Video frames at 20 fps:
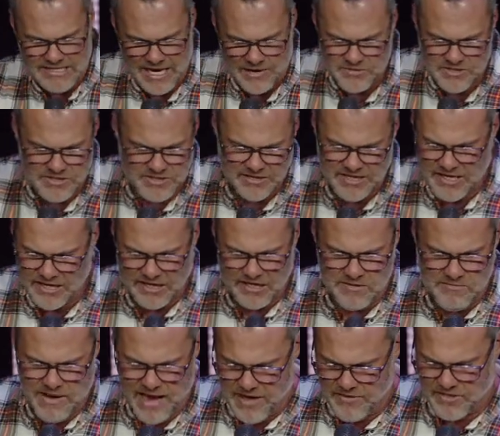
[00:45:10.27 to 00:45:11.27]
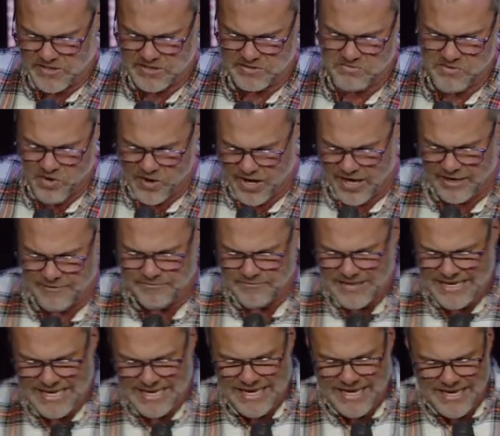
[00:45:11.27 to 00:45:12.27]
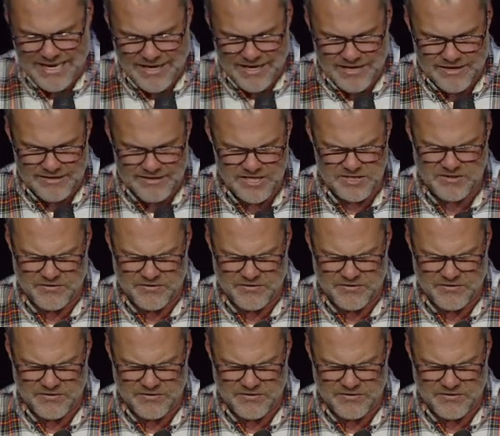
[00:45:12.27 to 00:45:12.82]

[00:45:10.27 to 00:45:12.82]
as I was thinking about this morning,